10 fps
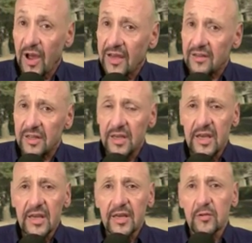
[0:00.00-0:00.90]
Finally,
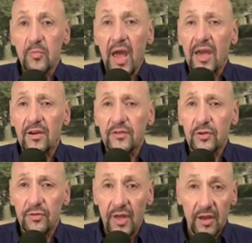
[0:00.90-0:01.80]
in May of
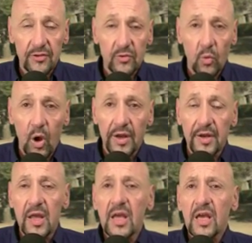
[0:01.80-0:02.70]

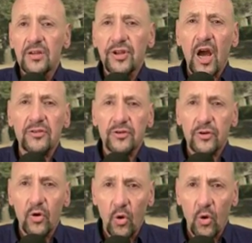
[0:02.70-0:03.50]
2001, Dr.